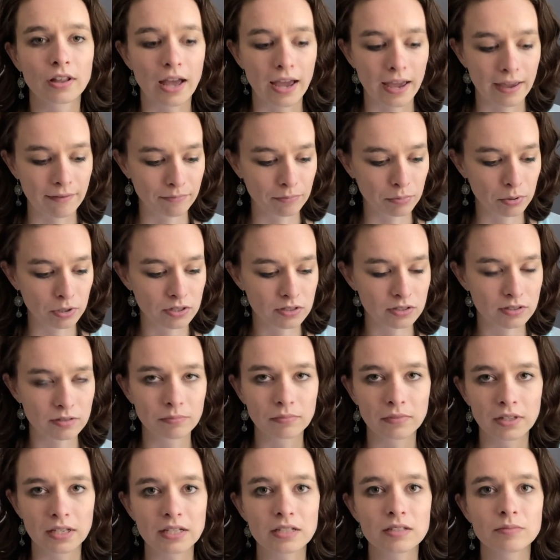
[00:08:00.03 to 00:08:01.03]
I've put
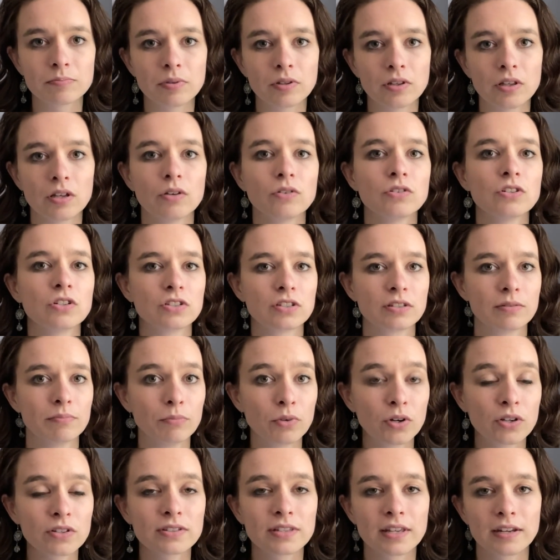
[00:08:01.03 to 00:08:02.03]
some links below to some
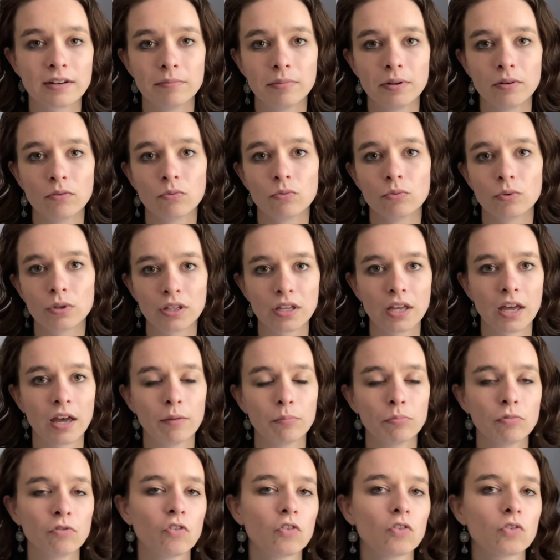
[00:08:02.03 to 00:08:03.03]
books that have been really
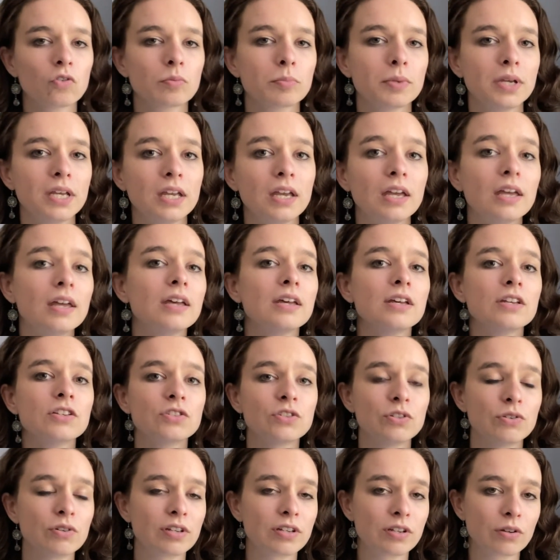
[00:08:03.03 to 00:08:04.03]
helpful for me,
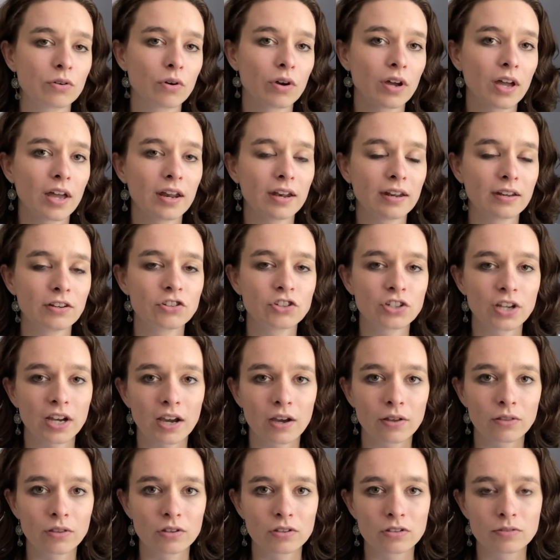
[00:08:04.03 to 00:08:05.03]
so you can go ahead and check
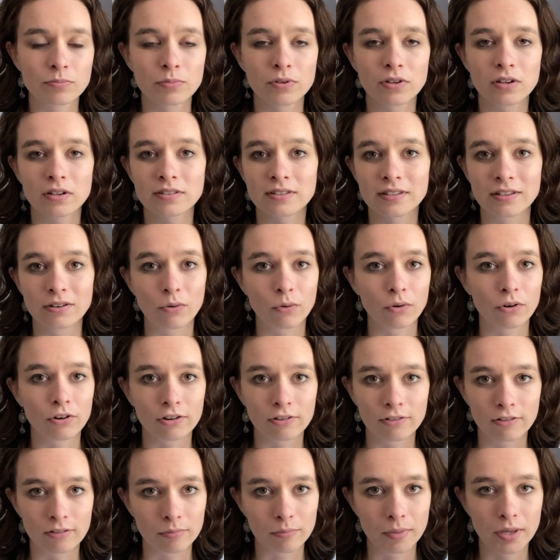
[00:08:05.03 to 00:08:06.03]
out those books and order
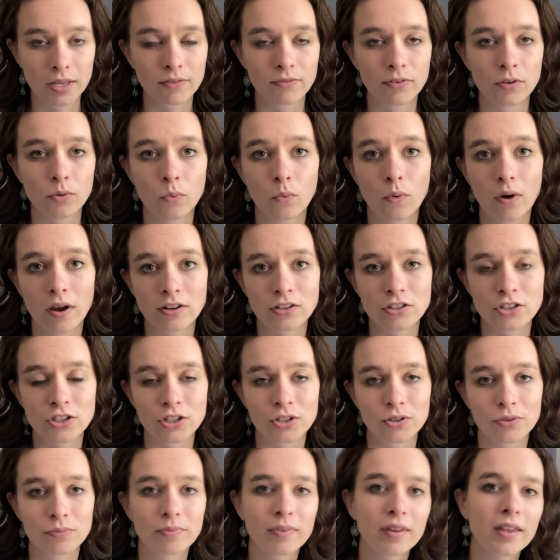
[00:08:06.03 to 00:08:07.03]
them if you want
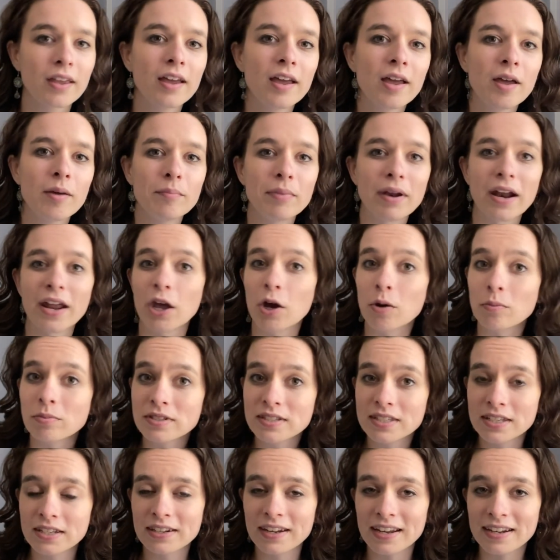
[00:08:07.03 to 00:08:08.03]
to. But I hope to
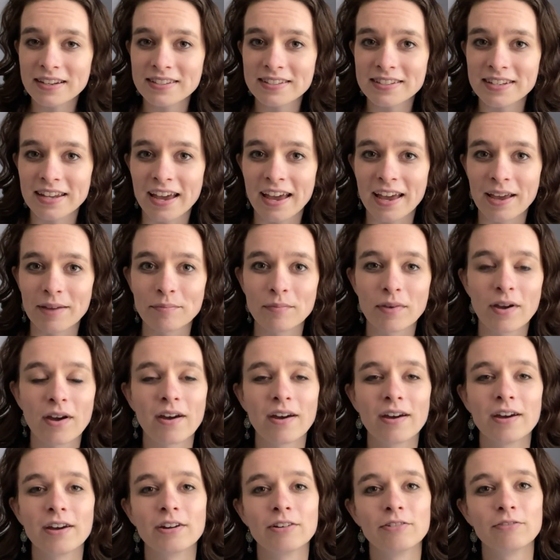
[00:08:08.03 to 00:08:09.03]
see you next time
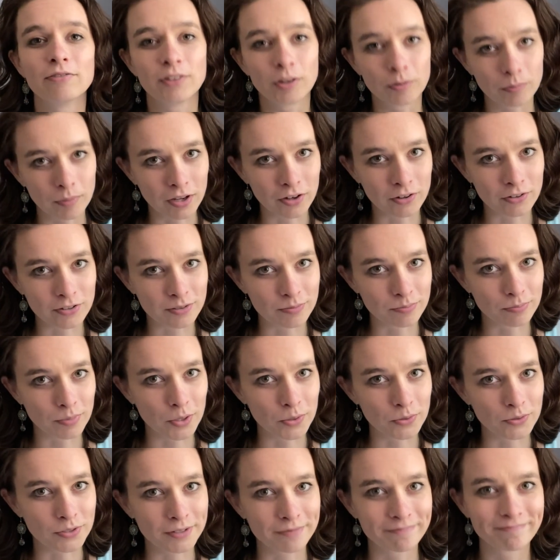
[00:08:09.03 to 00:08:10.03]
on Filmmaker
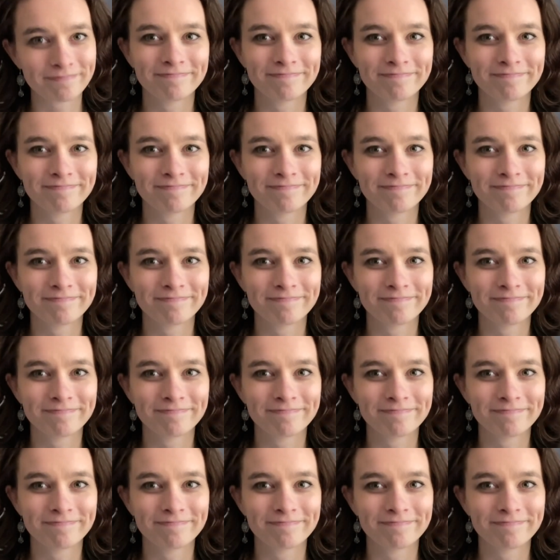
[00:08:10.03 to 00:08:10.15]
Symposium.